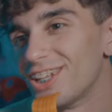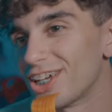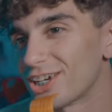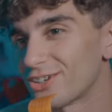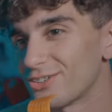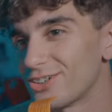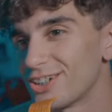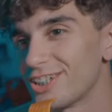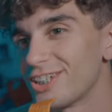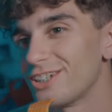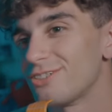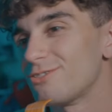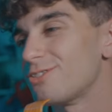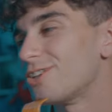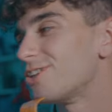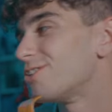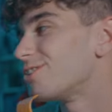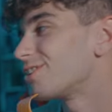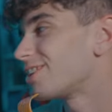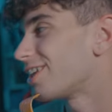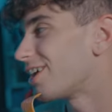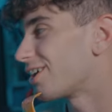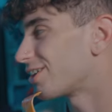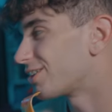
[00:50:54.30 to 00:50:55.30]
Like when he
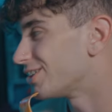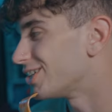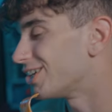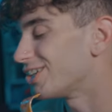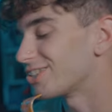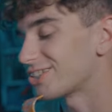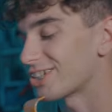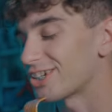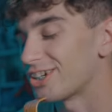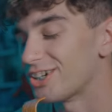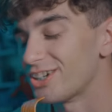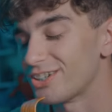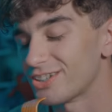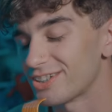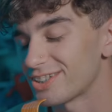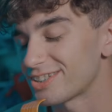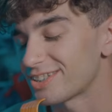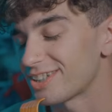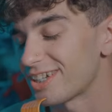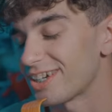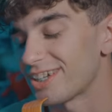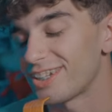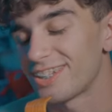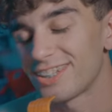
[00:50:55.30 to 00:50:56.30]
went with that girl, I was like, oh,
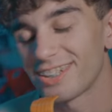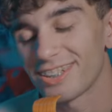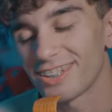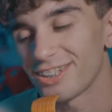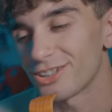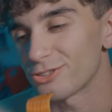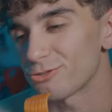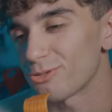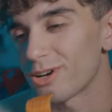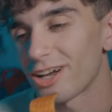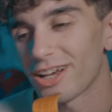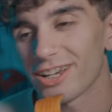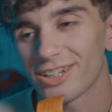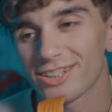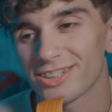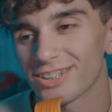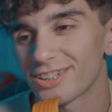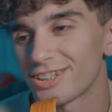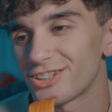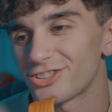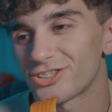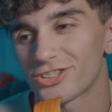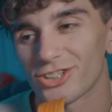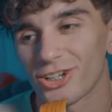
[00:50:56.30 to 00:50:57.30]
he's dead. He's waxed.
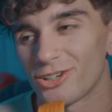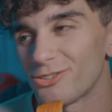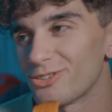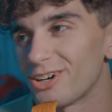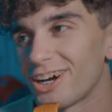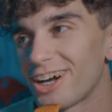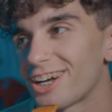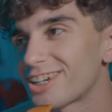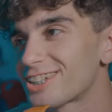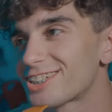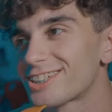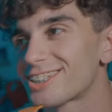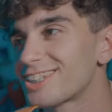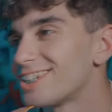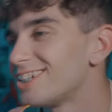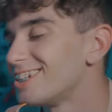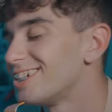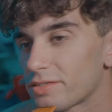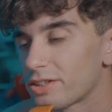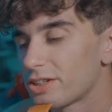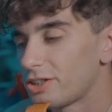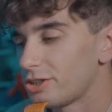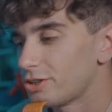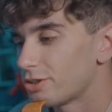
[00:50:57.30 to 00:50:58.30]
He just got waxed.
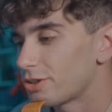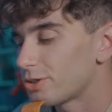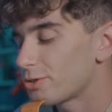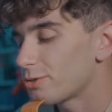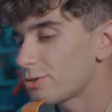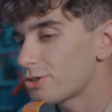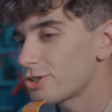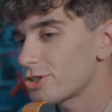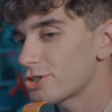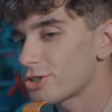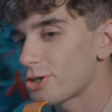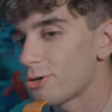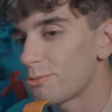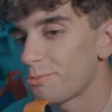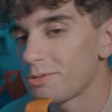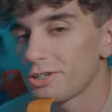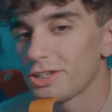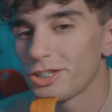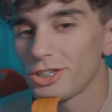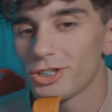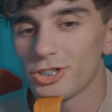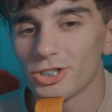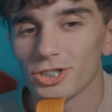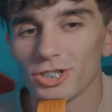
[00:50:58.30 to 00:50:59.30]
You know, there were so
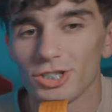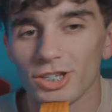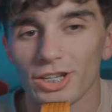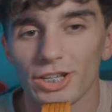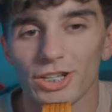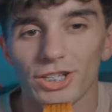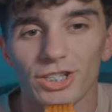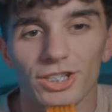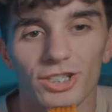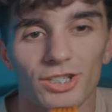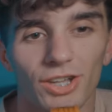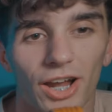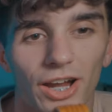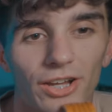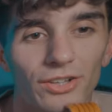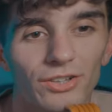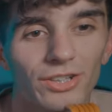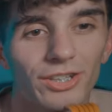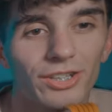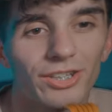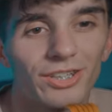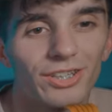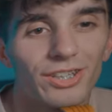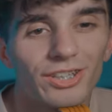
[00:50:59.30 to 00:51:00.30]
many just like
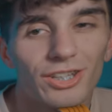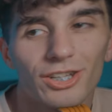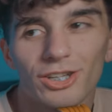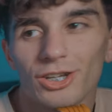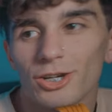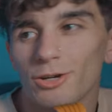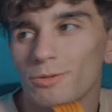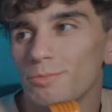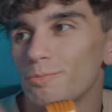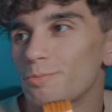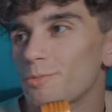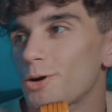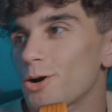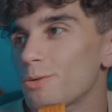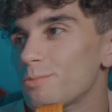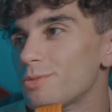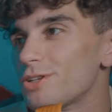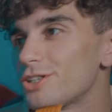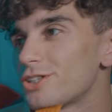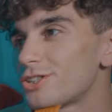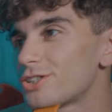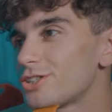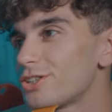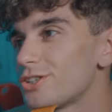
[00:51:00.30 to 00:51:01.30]
silent
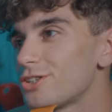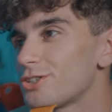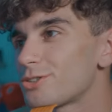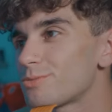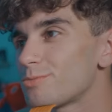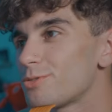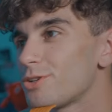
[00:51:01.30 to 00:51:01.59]
moments in this